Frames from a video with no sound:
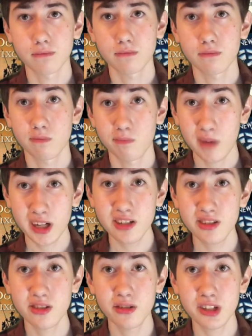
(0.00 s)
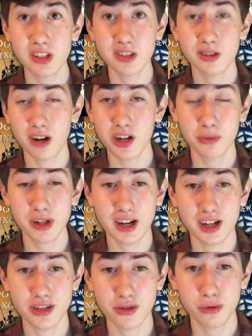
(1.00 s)
Many students graduate
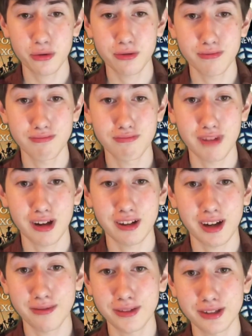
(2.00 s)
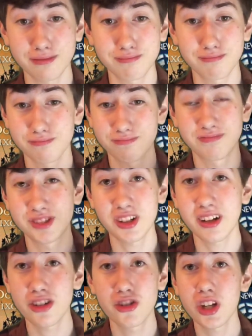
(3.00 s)
high school having
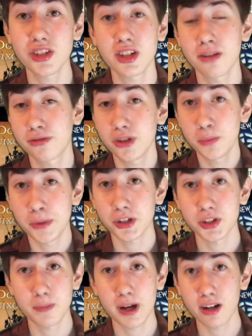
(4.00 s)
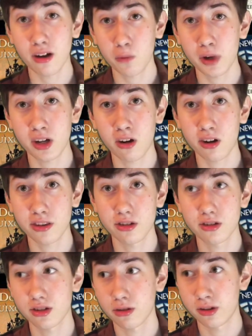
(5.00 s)
studied just a few books by non-white
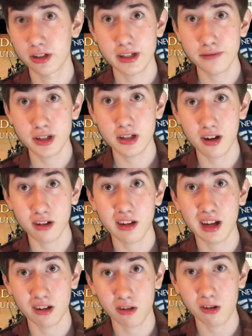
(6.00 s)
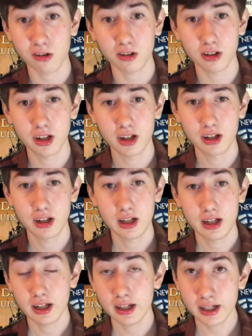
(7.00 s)
authors, or even none at all.
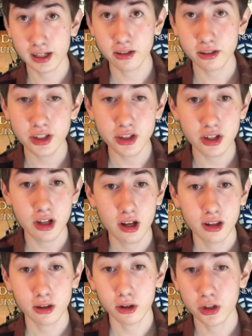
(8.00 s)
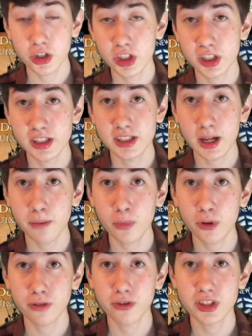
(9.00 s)
In England, the largest exam
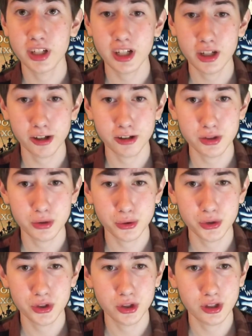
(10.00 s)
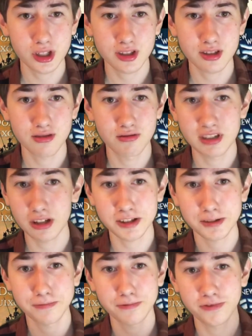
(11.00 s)
board for secondary school students
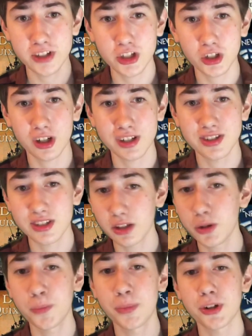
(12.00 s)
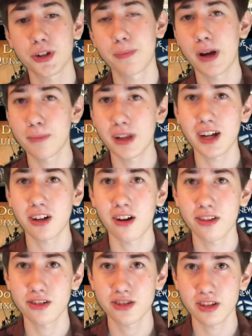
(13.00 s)
didn't feature a single book by Black
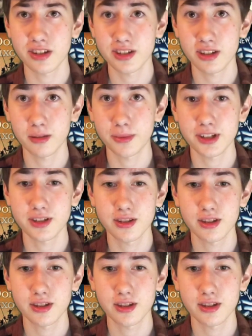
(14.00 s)
authors on the syllabus.